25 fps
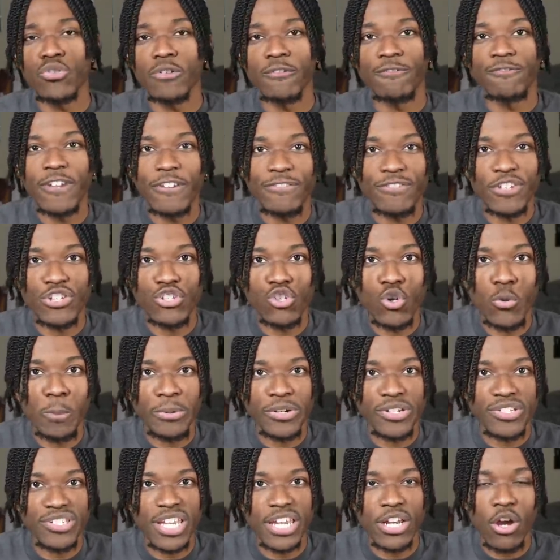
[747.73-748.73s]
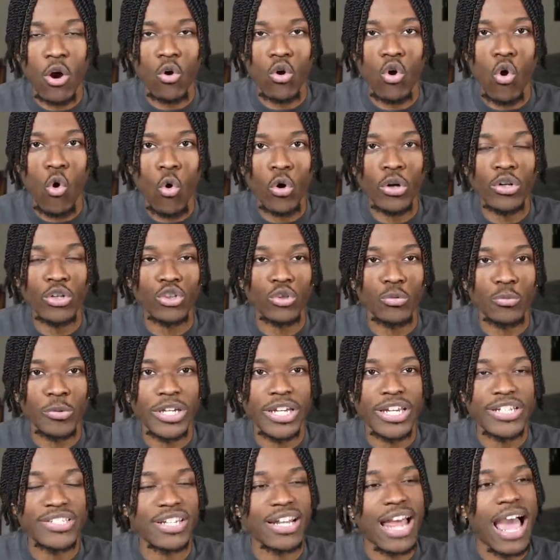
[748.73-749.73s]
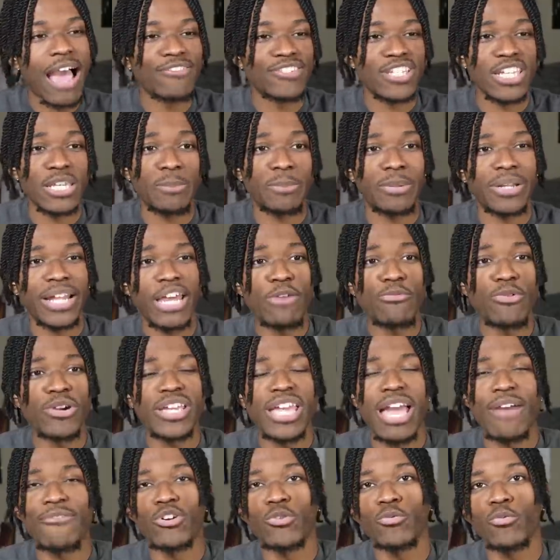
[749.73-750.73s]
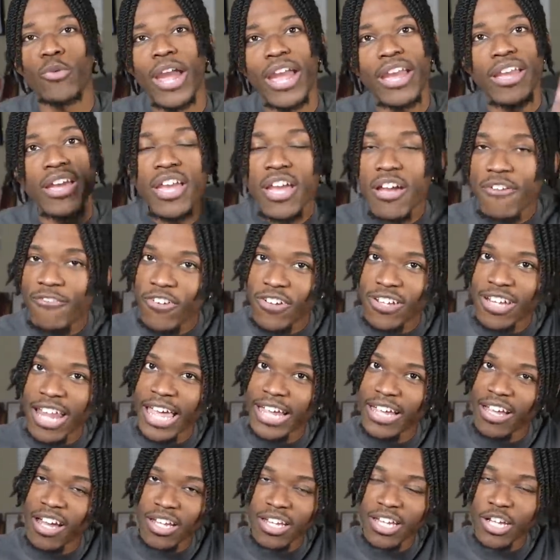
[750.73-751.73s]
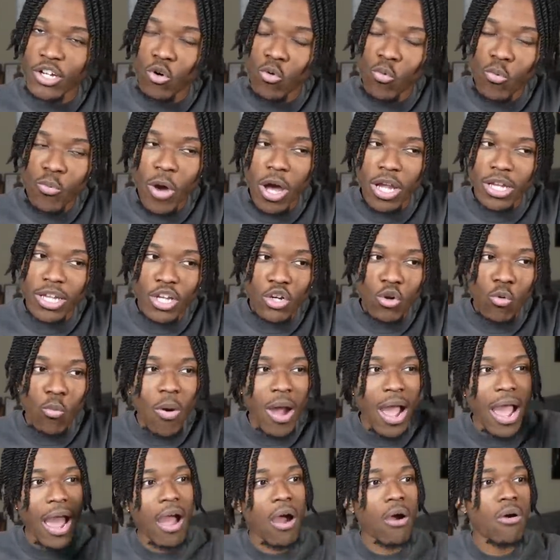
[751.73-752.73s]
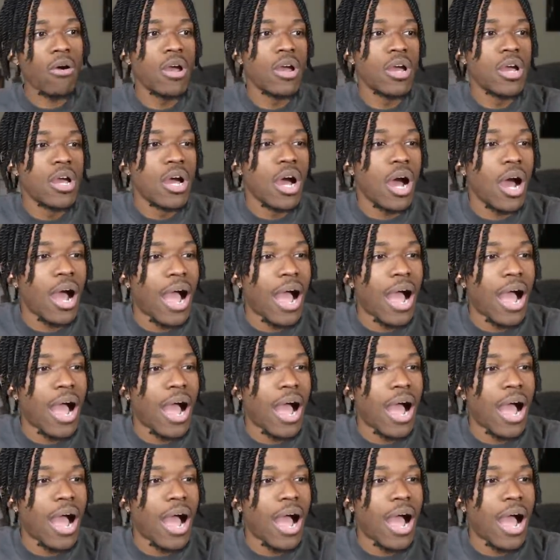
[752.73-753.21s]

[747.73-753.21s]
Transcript: shooting fifty two percent on corner threes, and obviously played with Kevin Durant for like a little a little while.